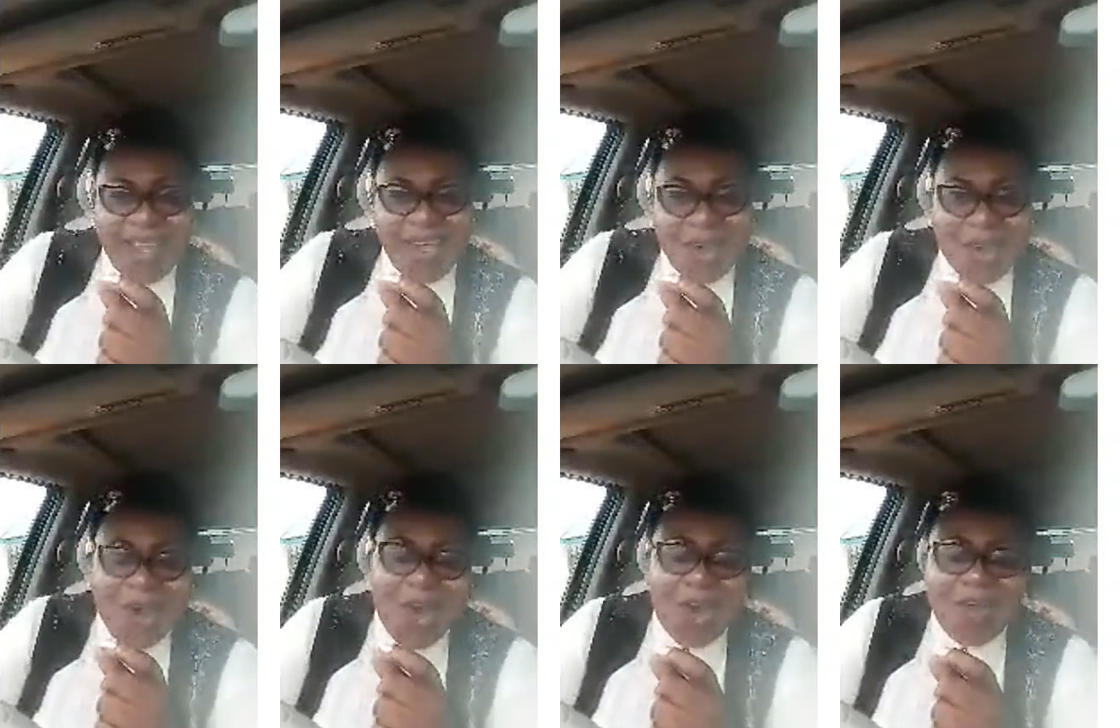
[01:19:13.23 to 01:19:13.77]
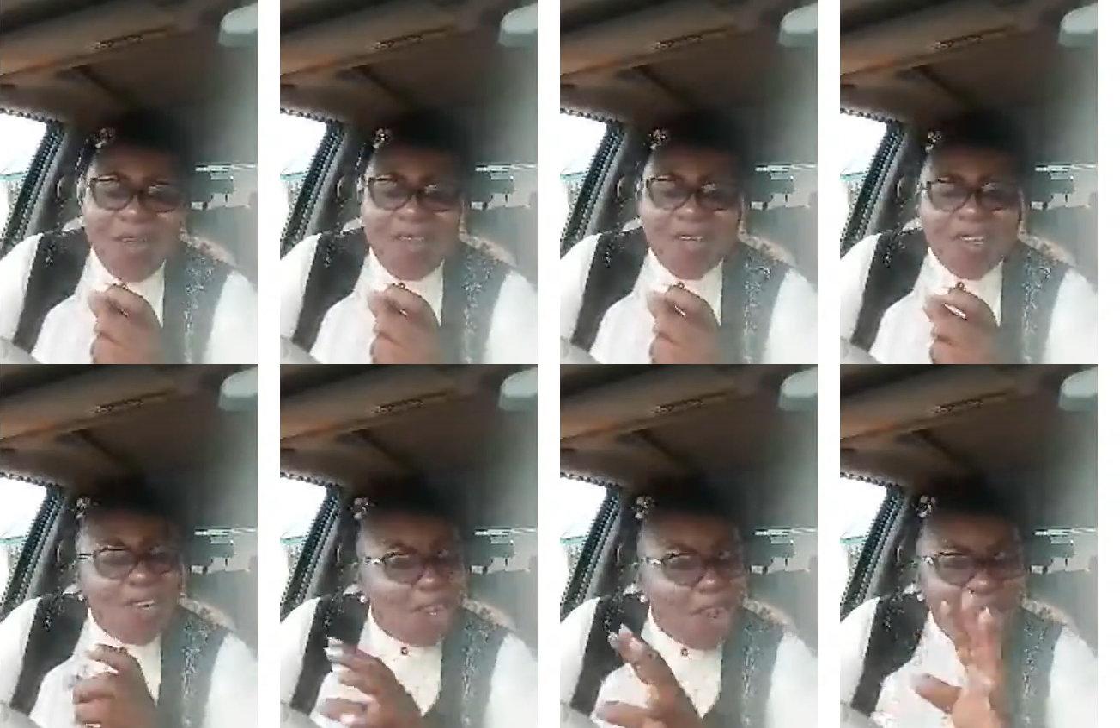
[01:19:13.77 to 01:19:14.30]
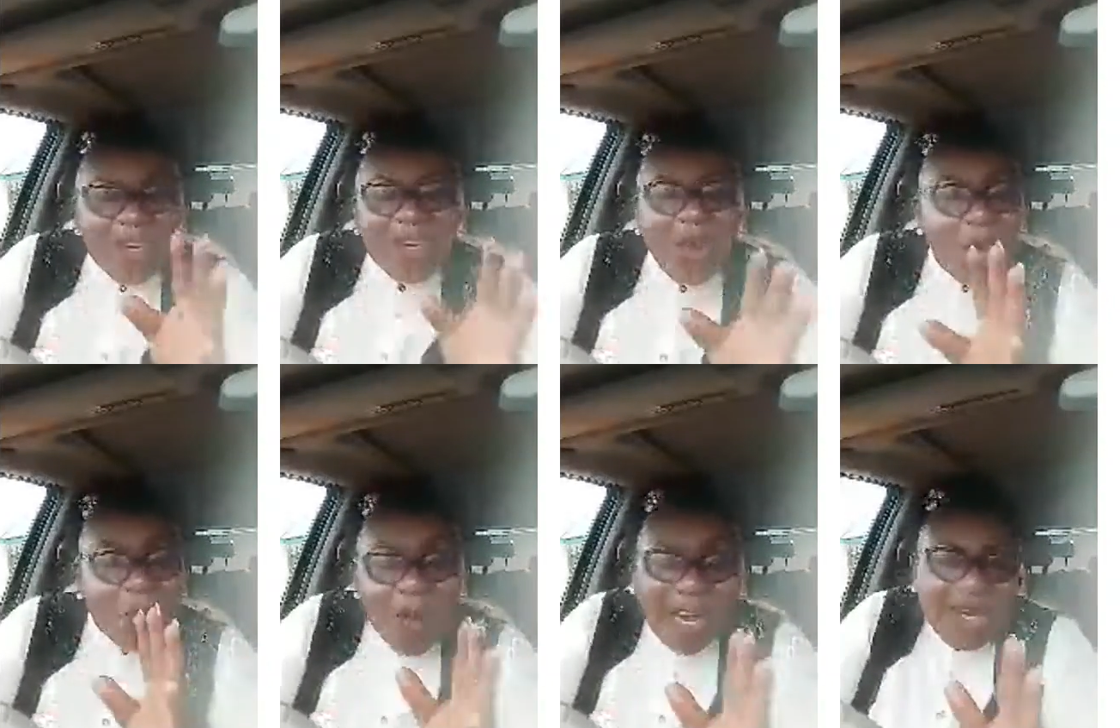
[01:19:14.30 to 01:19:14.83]
you know? You
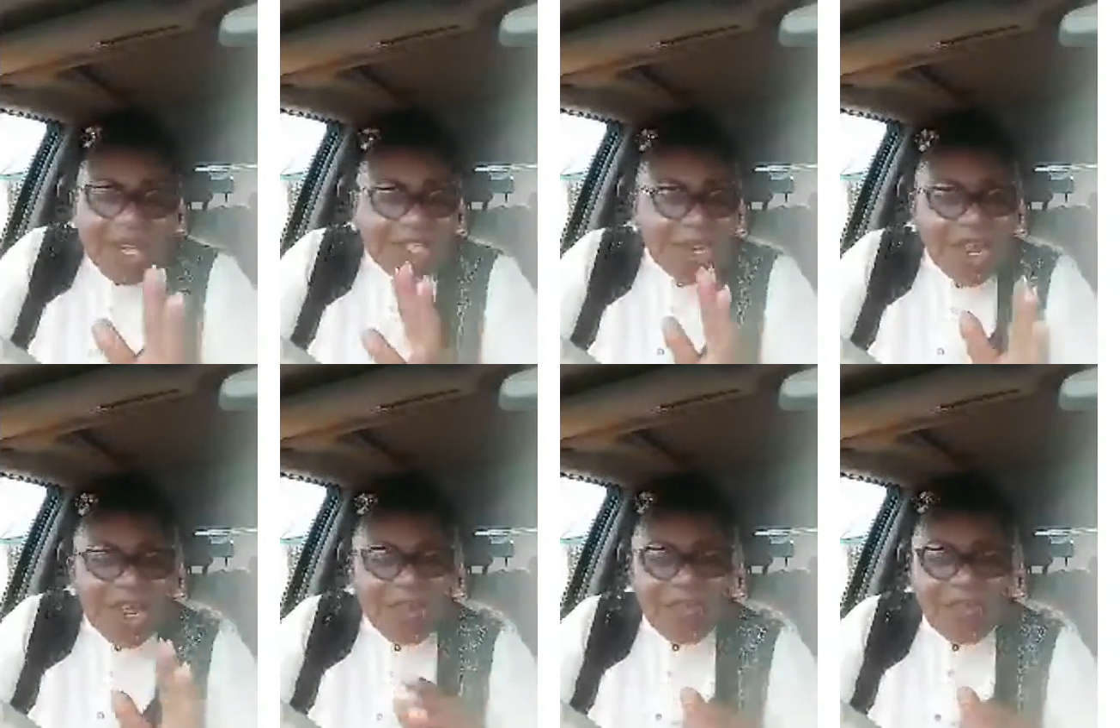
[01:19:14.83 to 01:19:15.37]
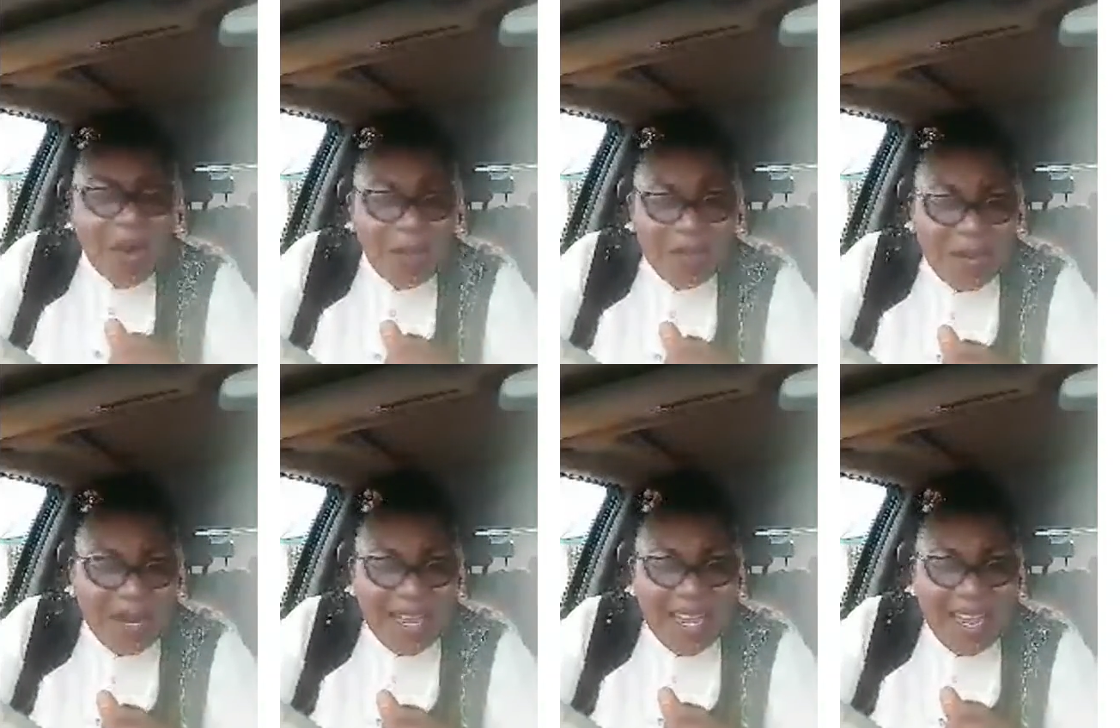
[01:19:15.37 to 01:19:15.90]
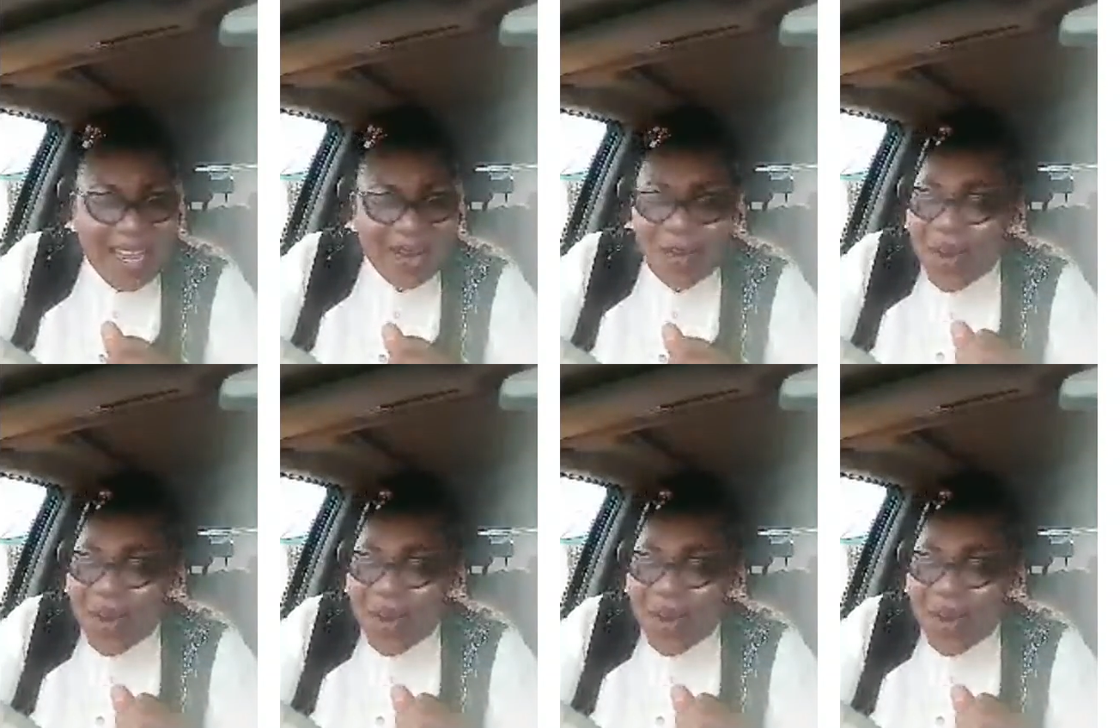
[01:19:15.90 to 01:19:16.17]
know, quickie does not need foreplay.